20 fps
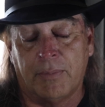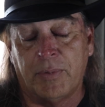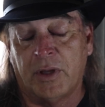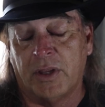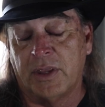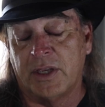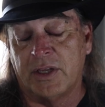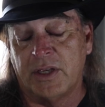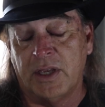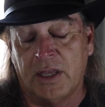up
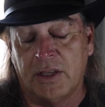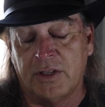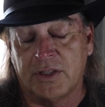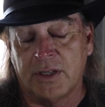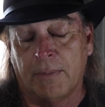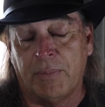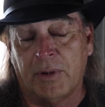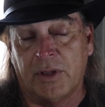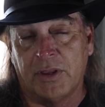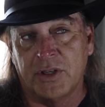on the
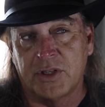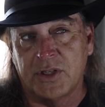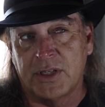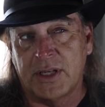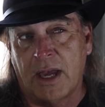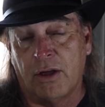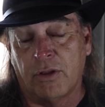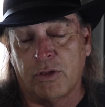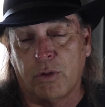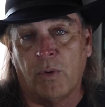ends up on the
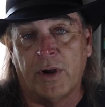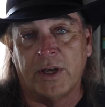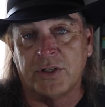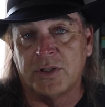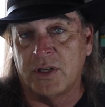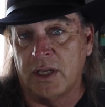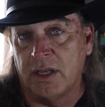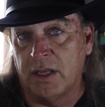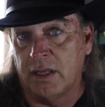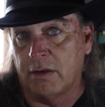
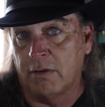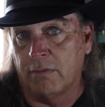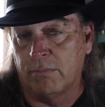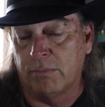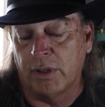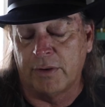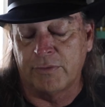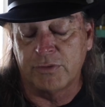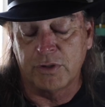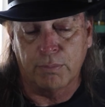southwest end
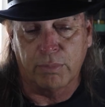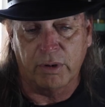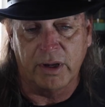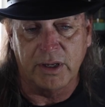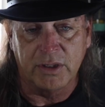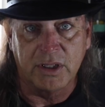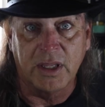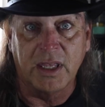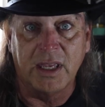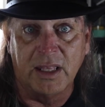of Bluff
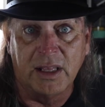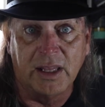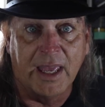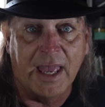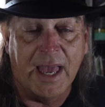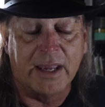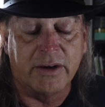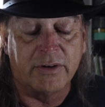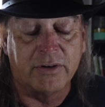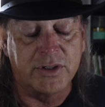Springs, the Ely
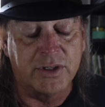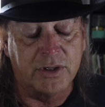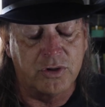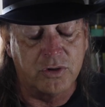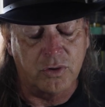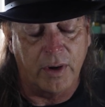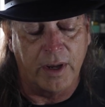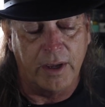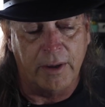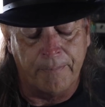Anderson
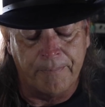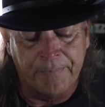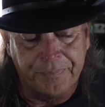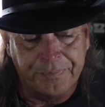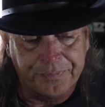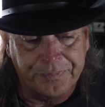Trail.